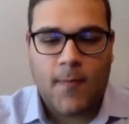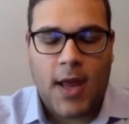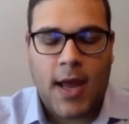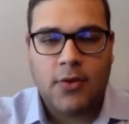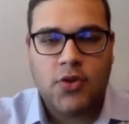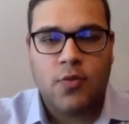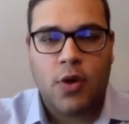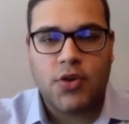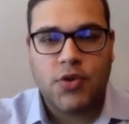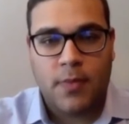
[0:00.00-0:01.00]
how do you
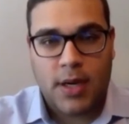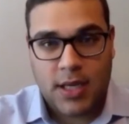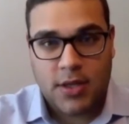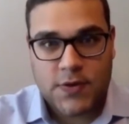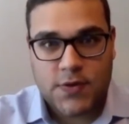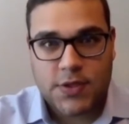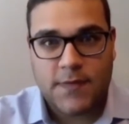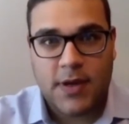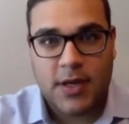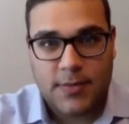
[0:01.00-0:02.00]
want your money and your source of
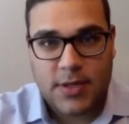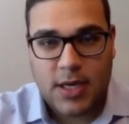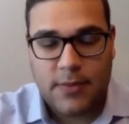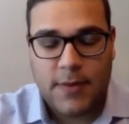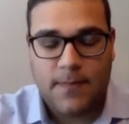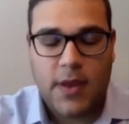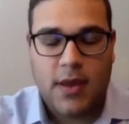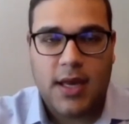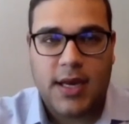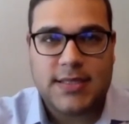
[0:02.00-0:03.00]
income to come in?
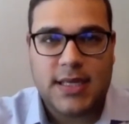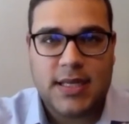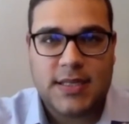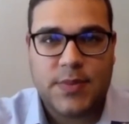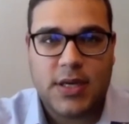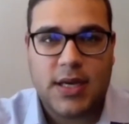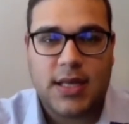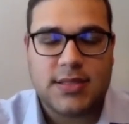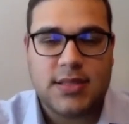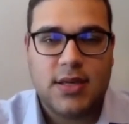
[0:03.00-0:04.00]
And I say this
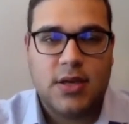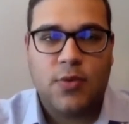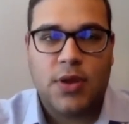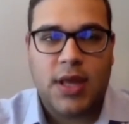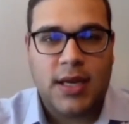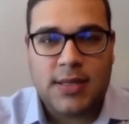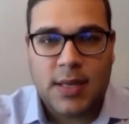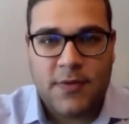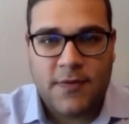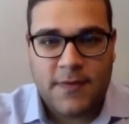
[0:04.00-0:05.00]
because with any
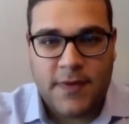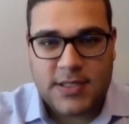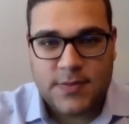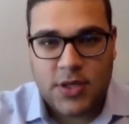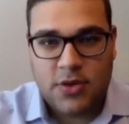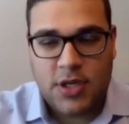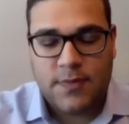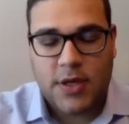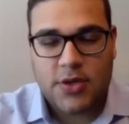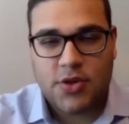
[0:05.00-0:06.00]
type of investment, you need
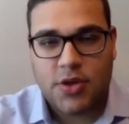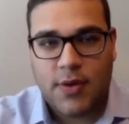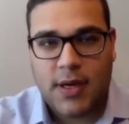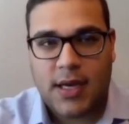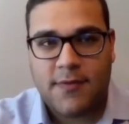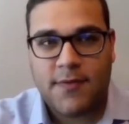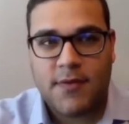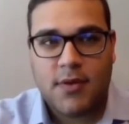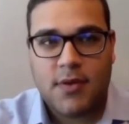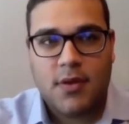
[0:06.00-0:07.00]
to make sure you have
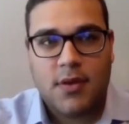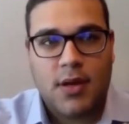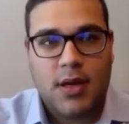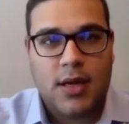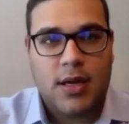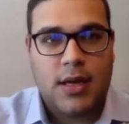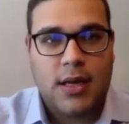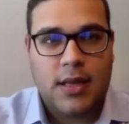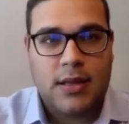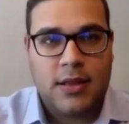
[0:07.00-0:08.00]

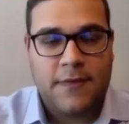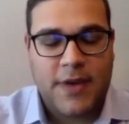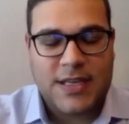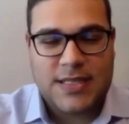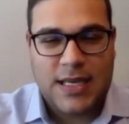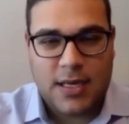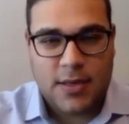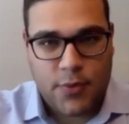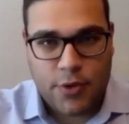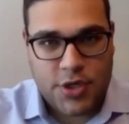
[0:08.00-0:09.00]
the fixed
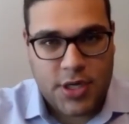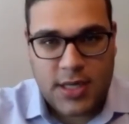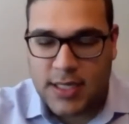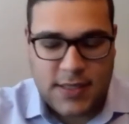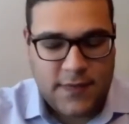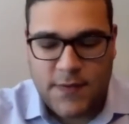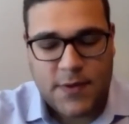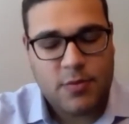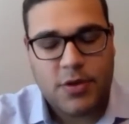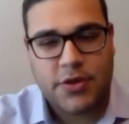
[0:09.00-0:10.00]
income portion. And that's even for
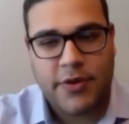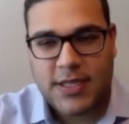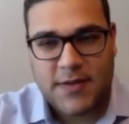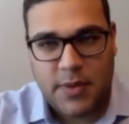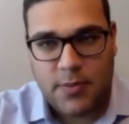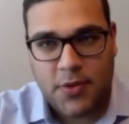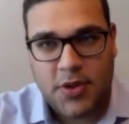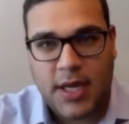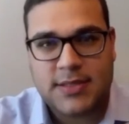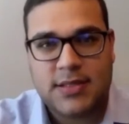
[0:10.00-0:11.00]
the most aggressive people.
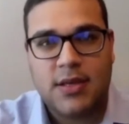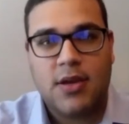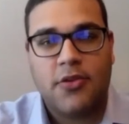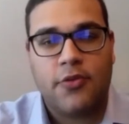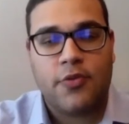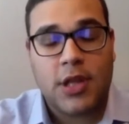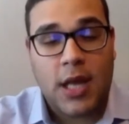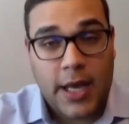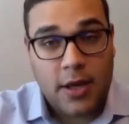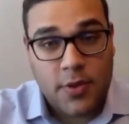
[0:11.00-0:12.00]
That's the
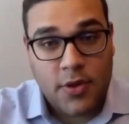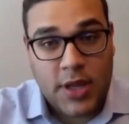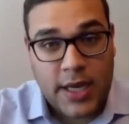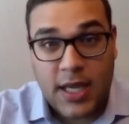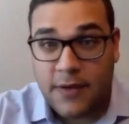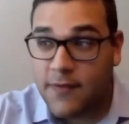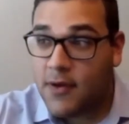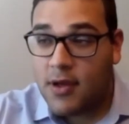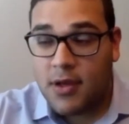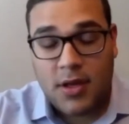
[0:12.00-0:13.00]
reliable, that if,
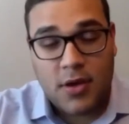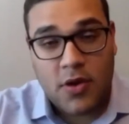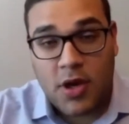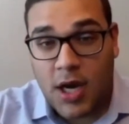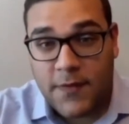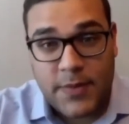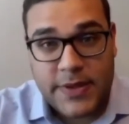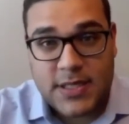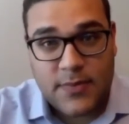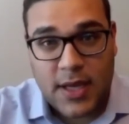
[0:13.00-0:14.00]
God forbid
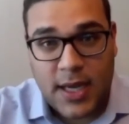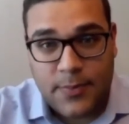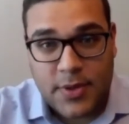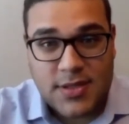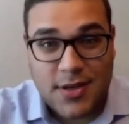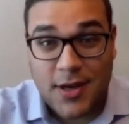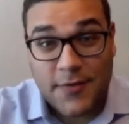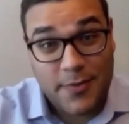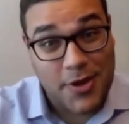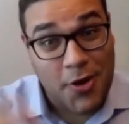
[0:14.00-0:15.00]
something happens, God
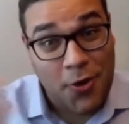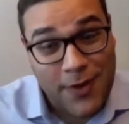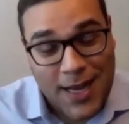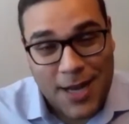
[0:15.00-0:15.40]
forbid COVID